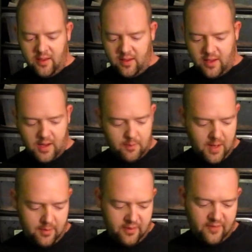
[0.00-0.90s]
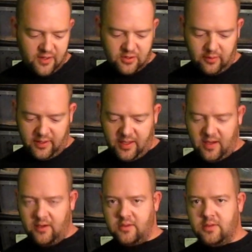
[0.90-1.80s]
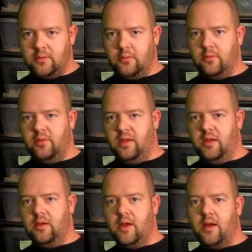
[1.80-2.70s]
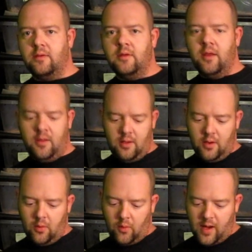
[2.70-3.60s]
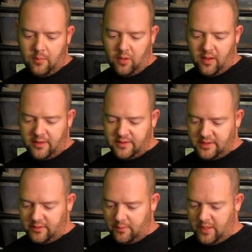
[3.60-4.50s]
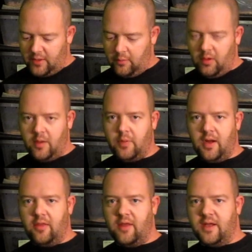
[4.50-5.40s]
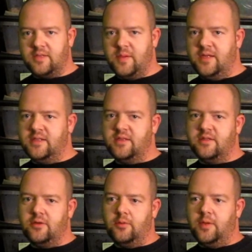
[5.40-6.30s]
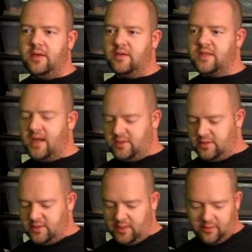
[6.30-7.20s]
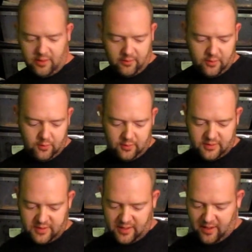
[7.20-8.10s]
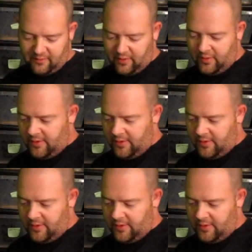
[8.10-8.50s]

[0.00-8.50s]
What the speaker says: and maybe eventually get into the red bloods and the bigger blood python species too, because I just think they're the coolest thing ever.